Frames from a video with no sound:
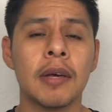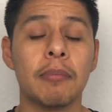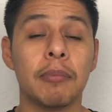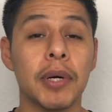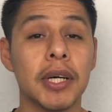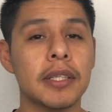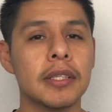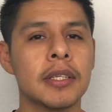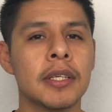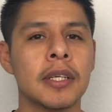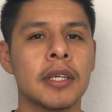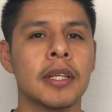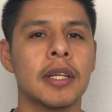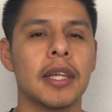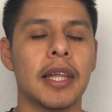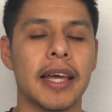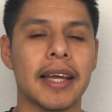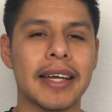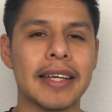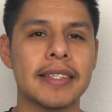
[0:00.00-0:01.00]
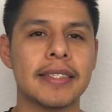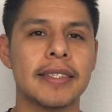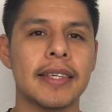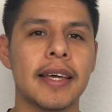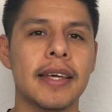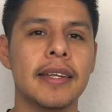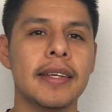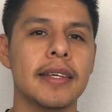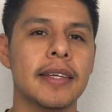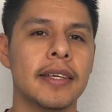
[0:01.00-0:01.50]
But like I
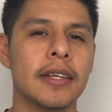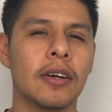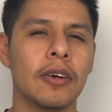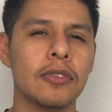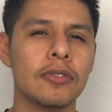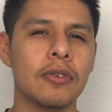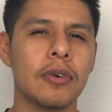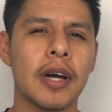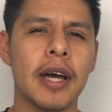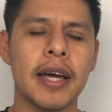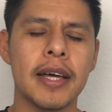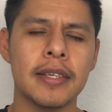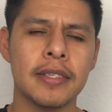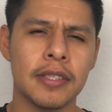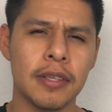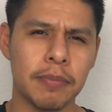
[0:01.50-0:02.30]
said, it also has